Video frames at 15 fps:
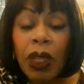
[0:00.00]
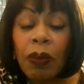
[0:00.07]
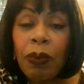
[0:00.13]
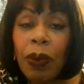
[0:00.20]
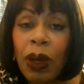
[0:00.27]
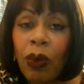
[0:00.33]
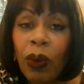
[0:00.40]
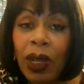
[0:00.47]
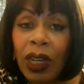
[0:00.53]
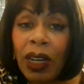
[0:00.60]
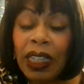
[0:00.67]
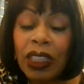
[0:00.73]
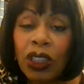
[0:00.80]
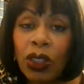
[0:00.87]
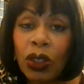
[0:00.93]
But when
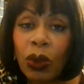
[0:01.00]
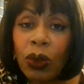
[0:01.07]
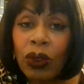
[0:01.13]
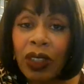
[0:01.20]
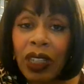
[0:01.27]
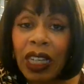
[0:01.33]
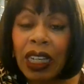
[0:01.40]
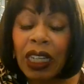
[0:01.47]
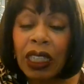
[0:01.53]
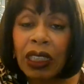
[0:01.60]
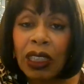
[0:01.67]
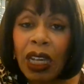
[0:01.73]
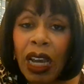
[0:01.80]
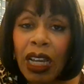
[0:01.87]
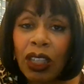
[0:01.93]
I saw
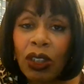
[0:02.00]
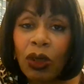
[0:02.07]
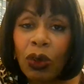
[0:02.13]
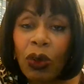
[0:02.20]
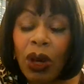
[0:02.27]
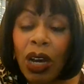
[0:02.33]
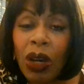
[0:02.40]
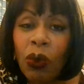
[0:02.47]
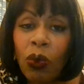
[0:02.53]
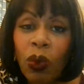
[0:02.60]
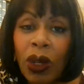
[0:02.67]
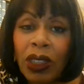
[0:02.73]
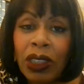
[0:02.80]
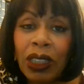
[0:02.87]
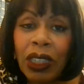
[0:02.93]
this, I thought, I
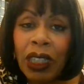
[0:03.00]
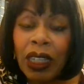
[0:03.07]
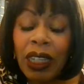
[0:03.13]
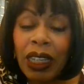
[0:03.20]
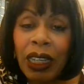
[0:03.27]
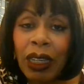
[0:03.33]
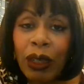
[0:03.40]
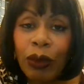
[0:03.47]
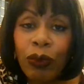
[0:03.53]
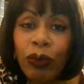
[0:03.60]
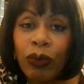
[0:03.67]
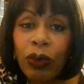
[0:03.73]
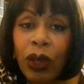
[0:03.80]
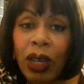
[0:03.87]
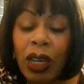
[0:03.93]
wonder
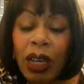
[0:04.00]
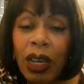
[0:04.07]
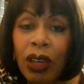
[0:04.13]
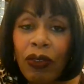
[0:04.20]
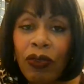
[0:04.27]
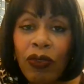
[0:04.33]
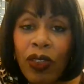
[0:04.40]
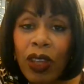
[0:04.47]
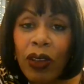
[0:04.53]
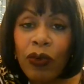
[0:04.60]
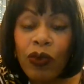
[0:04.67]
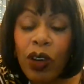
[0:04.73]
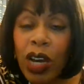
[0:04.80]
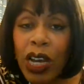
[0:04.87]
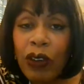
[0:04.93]
if the
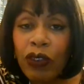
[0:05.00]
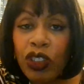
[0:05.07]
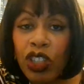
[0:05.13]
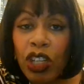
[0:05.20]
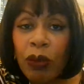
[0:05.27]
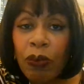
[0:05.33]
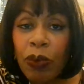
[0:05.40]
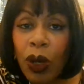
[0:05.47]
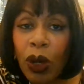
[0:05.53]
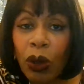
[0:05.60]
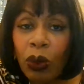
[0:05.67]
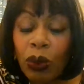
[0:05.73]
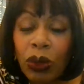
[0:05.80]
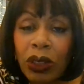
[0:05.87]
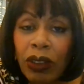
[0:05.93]
5G
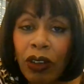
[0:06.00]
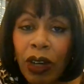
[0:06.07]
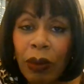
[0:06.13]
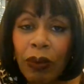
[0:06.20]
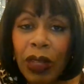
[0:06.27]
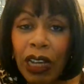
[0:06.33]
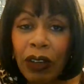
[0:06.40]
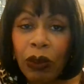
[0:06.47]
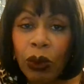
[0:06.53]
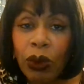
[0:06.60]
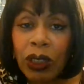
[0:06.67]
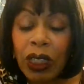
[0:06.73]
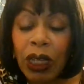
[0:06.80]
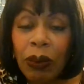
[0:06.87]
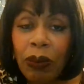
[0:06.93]
poles are up there or
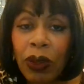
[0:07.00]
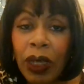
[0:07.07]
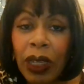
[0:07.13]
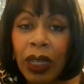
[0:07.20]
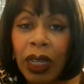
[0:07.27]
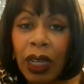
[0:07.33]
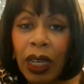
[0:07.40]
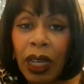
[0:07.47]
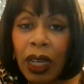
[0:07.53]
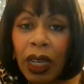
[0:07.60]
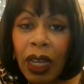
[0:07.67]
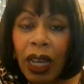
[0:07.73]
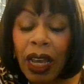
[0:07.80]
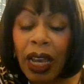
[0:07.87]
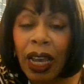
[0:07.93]
something.
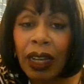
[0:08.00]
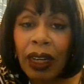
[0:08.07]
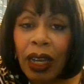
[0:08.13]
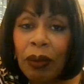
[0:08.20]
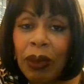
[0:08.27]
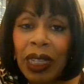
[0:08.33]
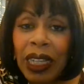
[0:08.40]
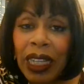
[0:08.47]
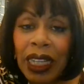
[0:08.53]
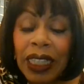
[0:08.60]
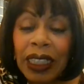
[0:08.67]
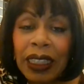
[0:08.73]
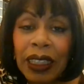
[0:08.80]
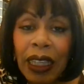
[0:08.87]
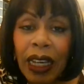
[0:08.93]
And I mean,
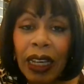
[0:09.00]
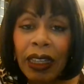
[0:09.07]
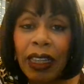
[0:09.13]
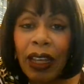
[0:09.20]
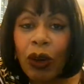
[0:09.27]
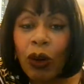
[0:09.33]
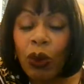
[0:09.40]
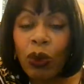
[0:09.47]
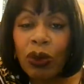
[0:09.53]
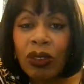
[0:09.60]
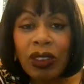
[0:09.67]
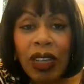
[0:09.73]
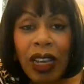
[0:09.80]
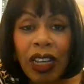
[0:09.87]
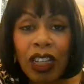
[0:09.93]
he's saying they're all
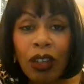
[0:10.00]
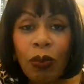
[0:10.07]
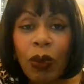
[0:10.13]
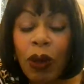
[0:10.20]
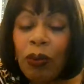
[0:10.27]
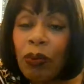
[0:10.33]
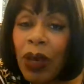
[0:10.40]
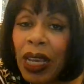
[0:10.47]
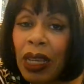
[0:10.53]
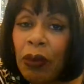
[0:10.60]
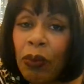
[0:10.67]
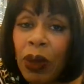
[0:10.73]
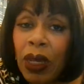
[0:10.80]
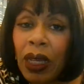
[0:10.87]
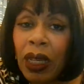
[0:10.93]
dead, but
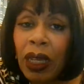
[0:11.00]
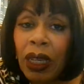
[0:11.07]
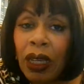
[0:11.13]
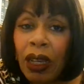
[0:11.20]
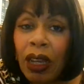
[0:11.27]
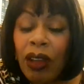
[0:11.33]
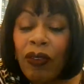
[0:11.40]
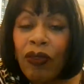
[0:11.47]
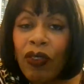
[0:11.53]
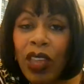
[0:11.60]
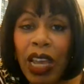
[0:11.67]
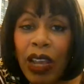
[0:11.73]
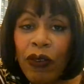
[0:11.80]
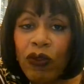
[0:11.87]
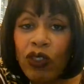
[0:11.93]
maybe
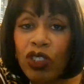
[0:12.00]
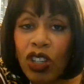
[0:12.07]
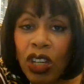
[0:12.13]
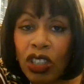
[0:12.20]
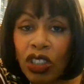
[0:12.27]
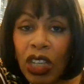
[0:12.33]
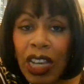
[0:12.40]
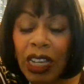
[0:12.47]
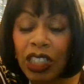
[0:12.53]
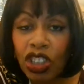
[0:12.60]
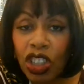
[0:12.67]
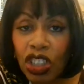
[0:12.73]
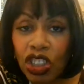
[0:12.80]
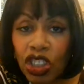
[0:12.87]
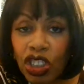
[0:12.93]
they've just, it
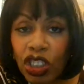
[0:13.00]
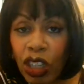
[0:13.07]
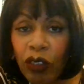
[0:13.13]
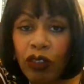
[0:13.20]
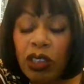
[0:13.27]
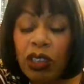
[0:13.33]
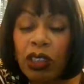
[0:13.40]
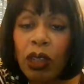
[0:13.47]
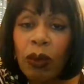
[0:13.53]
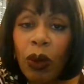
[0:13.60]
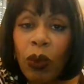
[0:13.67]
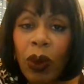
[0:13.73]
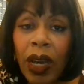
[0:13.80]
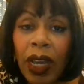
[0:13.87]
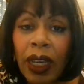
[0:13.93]
just shifts them
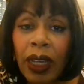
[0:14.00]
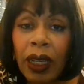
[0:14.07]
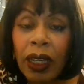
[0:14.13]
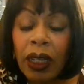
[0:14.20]
away